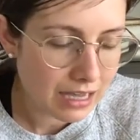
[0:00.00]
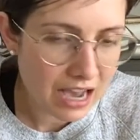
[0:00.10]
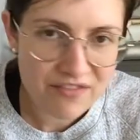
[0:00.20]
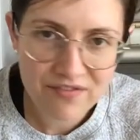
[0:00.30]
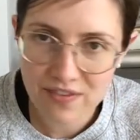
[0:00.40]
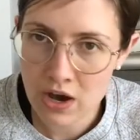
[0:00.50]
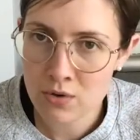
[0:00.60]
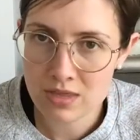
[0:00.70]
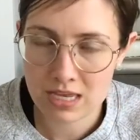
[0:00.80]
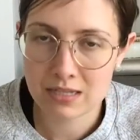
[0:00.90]
I
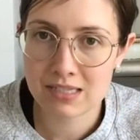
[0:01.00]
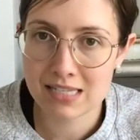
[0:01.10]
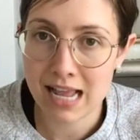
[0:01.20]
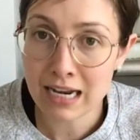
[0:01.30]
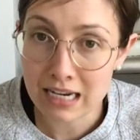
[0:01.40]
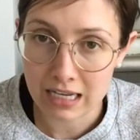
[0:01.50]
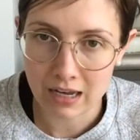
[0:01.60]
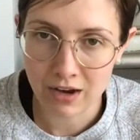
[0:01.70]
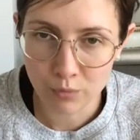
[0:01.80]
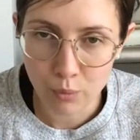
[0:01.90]
found the insanity
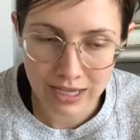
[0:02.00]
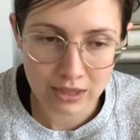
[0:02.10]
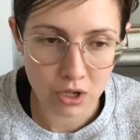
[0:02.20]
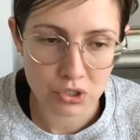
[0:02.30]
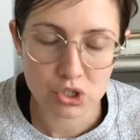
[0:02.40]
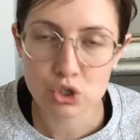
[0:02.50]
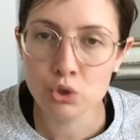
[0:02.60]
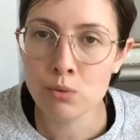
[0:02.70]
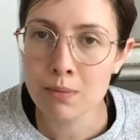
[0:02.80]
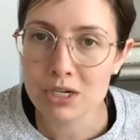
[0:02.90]
of weight loss
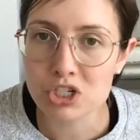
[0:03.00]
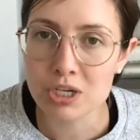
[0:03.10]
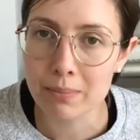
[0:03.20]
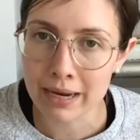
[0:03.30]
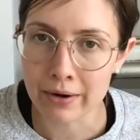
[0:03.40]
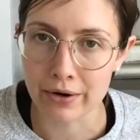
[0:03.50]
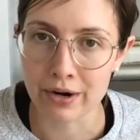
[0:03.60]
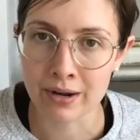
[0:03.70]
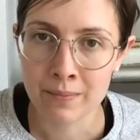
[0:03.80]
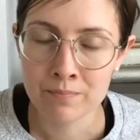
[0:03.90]
too much to bear.
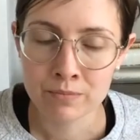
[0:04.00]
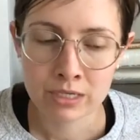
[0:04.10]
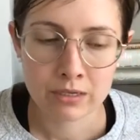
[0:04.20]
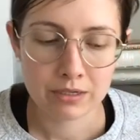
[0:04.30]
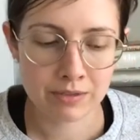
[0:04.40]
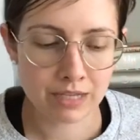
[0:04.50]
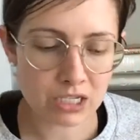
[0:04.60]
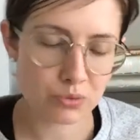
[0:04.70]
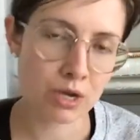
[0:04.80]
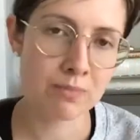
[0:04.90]
And
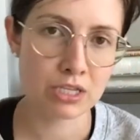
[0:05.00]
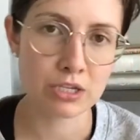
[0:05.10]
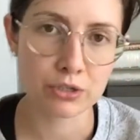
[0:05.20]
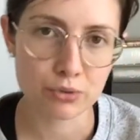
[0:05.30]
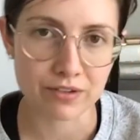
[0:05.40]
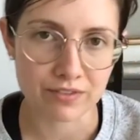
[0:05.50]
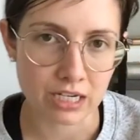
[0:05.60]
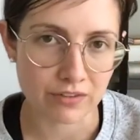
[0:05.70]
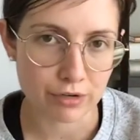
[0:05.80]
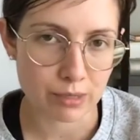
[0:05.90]
that's why I'm in the intuitive
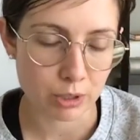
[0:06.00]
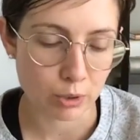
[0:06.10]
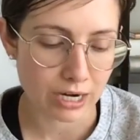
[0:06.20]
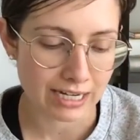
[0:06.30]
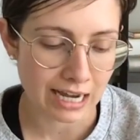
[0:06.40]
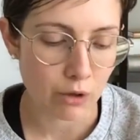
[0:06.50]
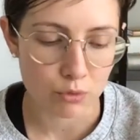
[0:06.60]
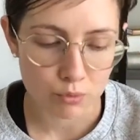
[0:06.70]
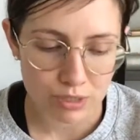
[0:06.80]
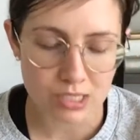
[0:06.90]
eating framework right now. The
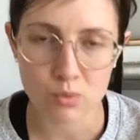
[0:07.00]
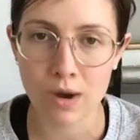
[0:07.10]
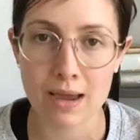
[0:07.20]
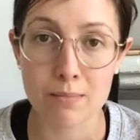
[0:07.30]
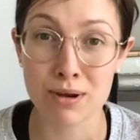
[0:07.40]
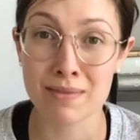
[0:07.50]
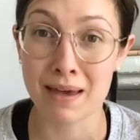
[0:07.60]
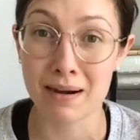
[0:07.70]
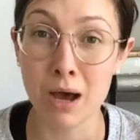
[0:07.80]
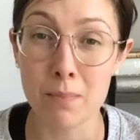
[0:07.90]
reason why I bring
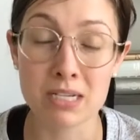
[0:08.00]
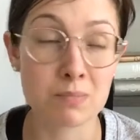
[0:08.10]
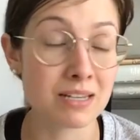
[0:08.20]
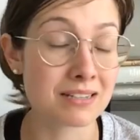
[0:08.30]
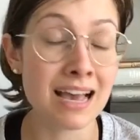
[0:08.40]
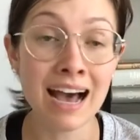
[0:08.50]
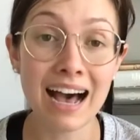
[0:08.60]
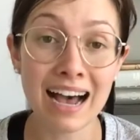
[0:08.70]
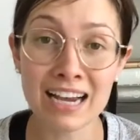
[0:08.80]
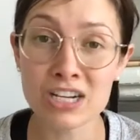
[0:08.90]
that up is because
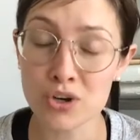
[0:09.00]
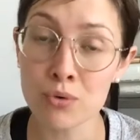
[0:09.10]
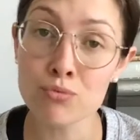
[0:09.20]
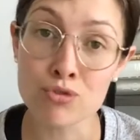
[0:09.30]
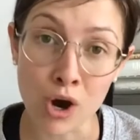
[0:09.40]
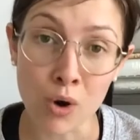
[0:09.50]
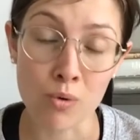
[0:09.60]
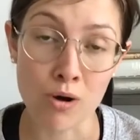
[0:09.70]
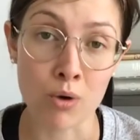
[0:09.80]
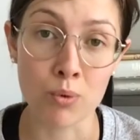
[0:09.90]
I don't
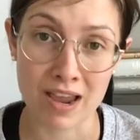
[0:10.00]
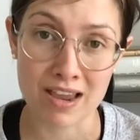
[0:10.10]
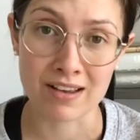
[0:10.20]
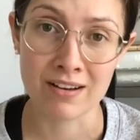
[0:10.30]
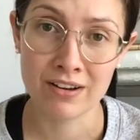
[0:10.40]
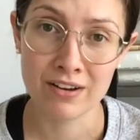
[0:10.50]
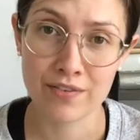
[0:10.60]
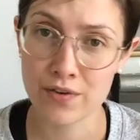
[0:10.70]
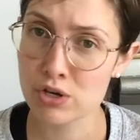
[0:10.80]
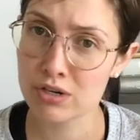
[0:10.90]
know a way
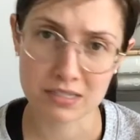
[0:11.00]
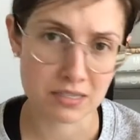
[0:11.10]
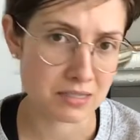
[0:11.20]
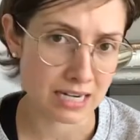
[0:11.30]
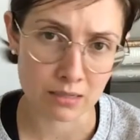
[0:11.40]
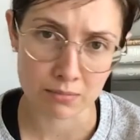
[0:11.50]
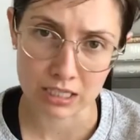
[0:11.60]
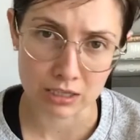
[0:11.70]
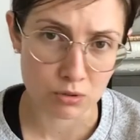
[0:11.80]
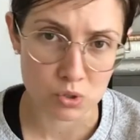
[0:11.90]
for you to
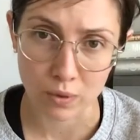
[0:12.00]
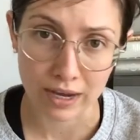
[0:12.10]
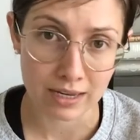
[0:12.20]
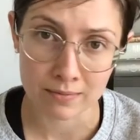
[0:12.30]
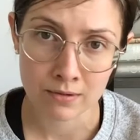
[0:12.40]
sustainably lose weight.